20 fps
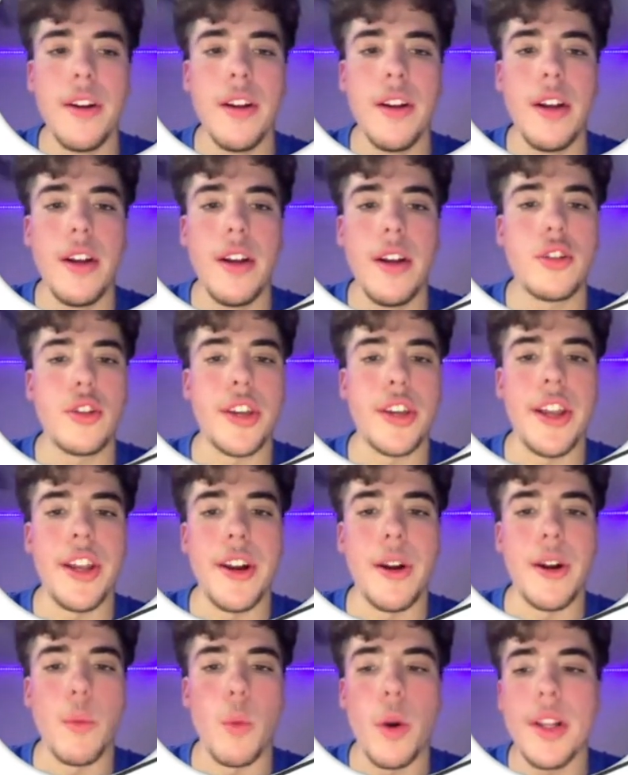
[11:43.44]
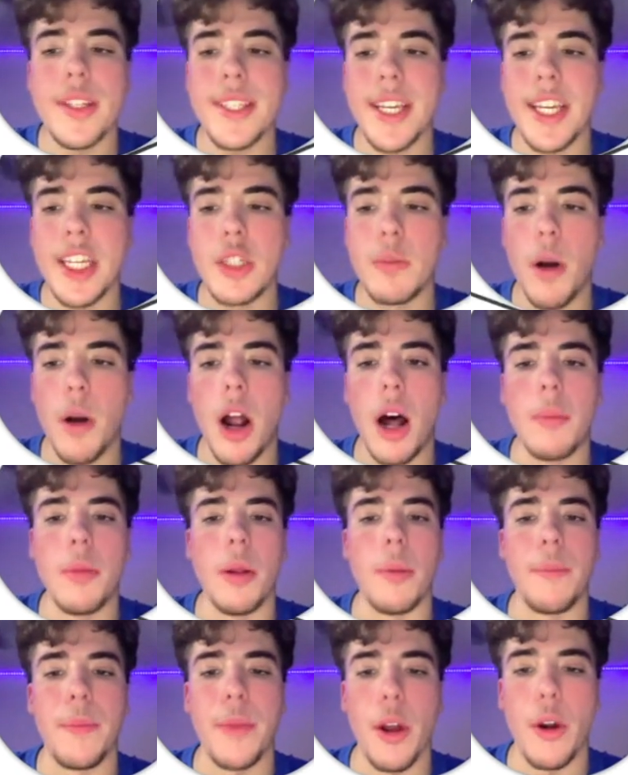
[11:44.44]
to here. What is each
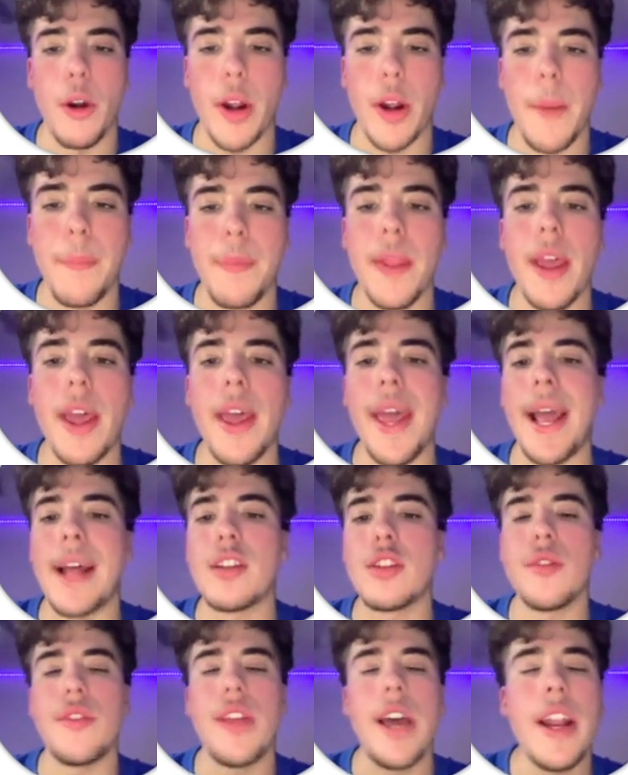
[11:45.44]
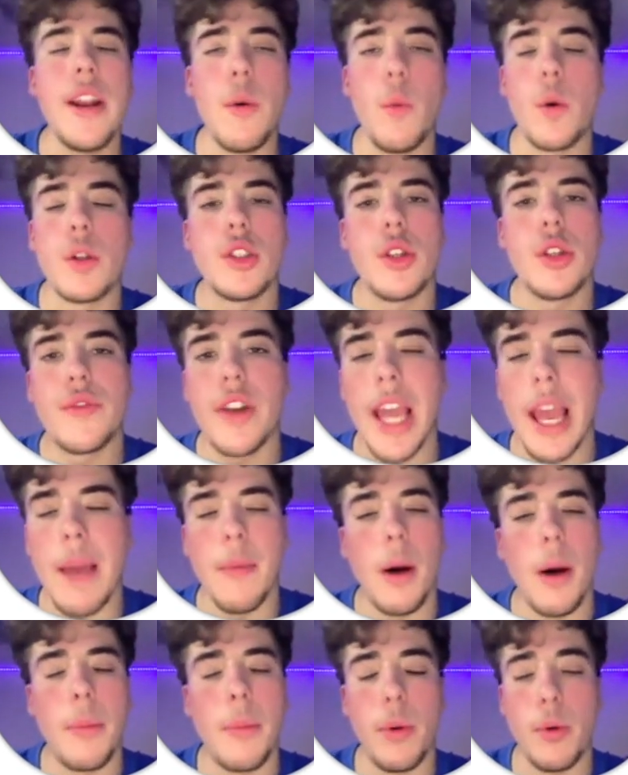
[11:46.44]
problem? Okay. And so then once you've
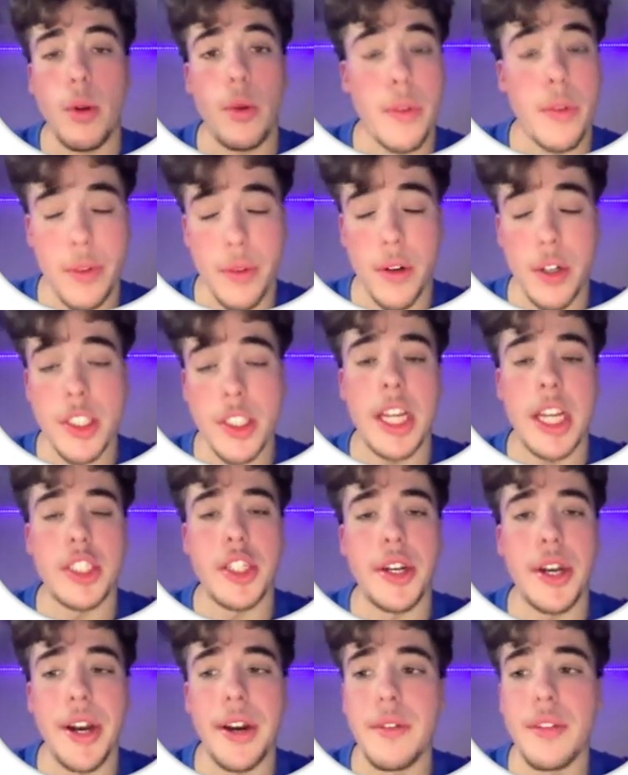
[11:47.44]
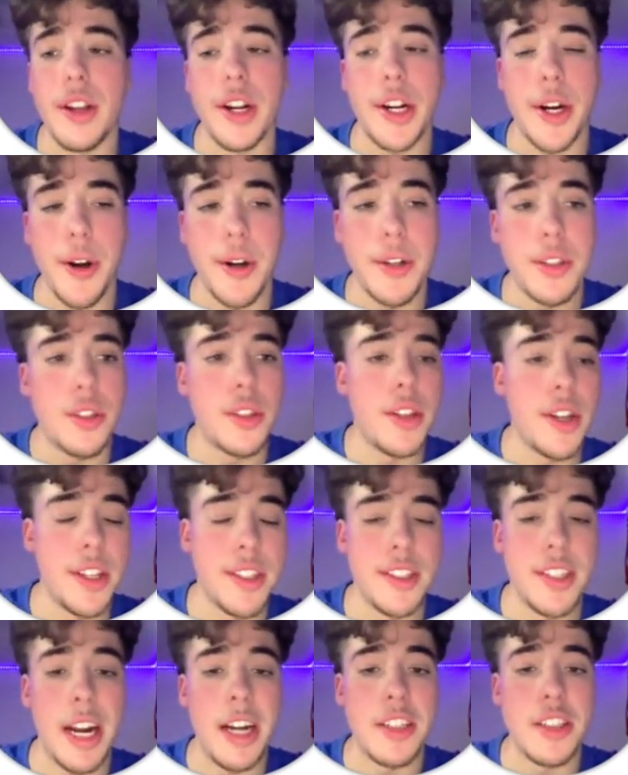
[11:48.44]
reverse engineered the current to the
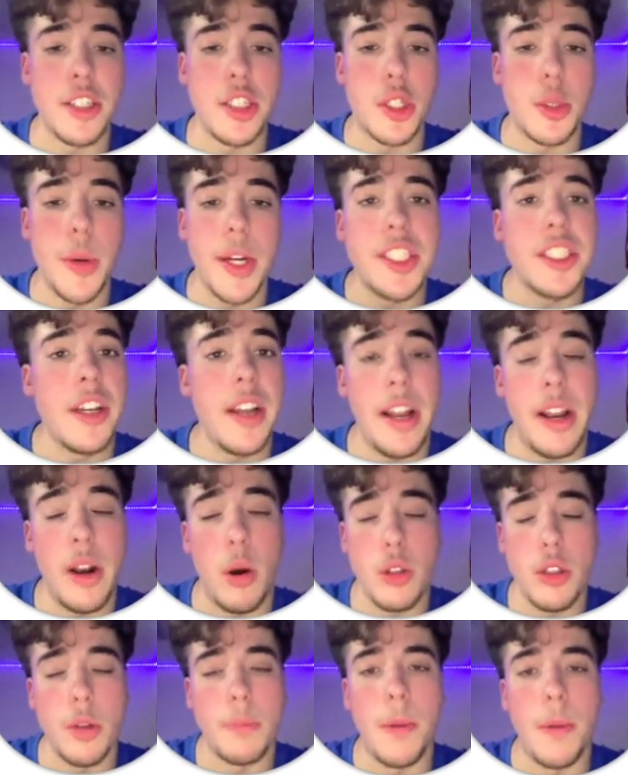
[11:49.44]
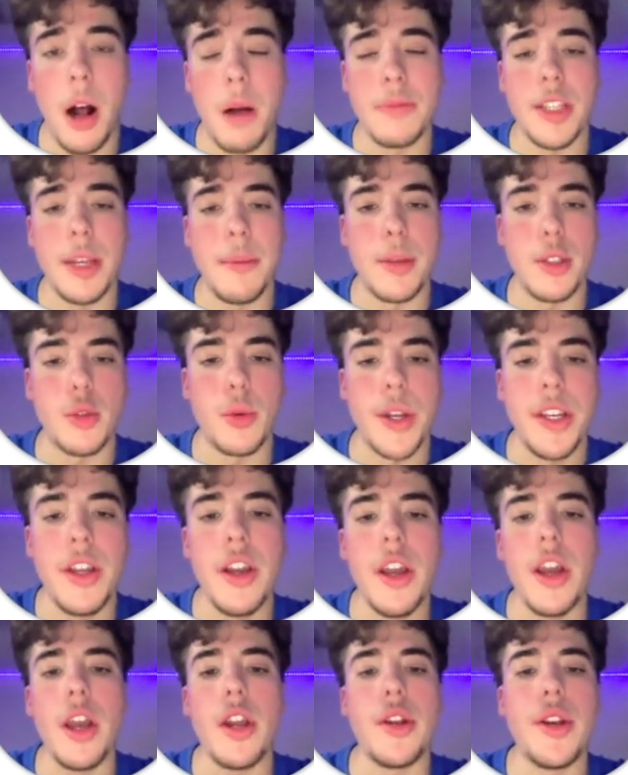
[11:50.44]
desired situation and all the problems in between,
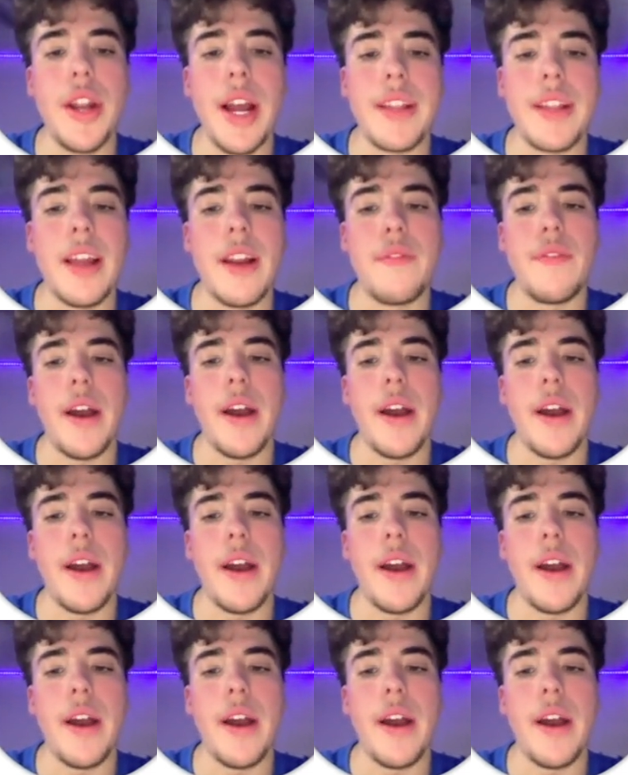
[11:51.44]
you need to identify